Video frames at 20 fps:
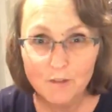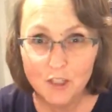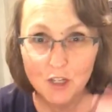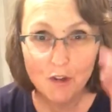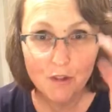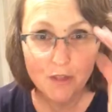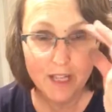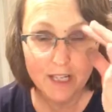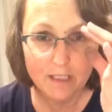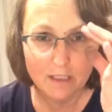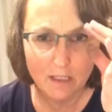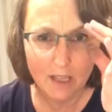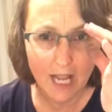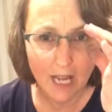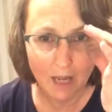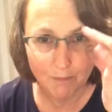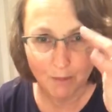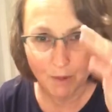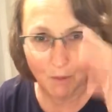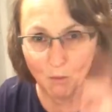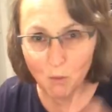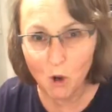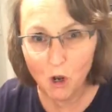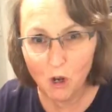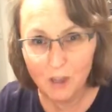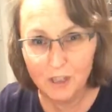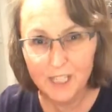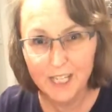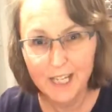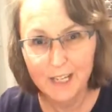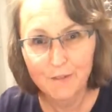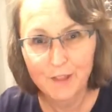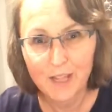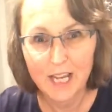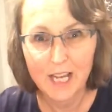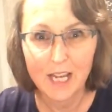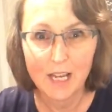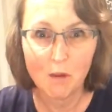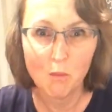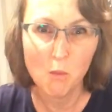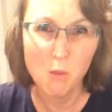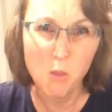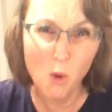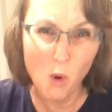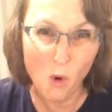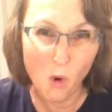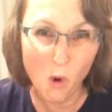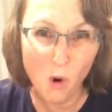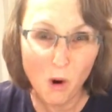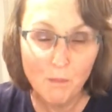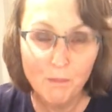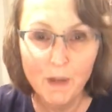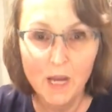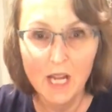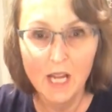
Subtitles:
So this is the lighter of the 2 exfoliators for your body,